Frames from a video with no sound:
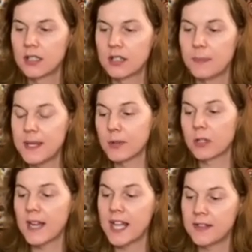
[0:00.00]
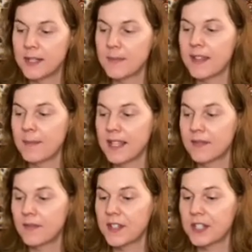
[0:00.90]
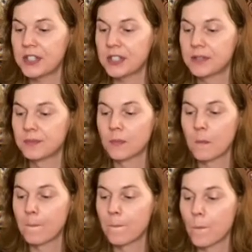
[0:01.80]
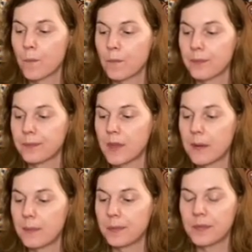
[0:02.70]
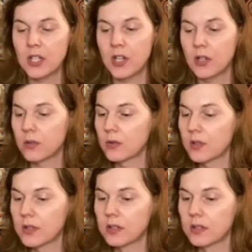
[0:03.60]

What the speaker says: the people around them that make them feel, you know,